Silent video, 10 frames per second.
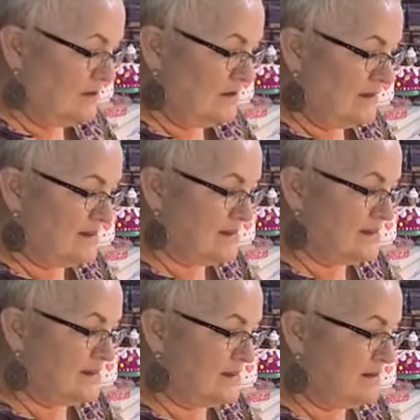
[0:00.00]
Are you talking
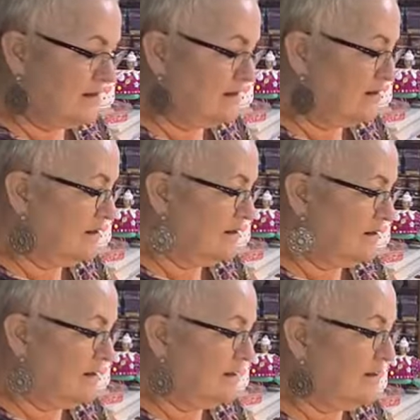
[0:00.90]
about Snow
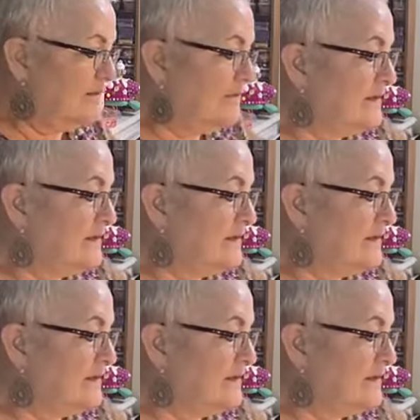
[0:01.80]
Buddies?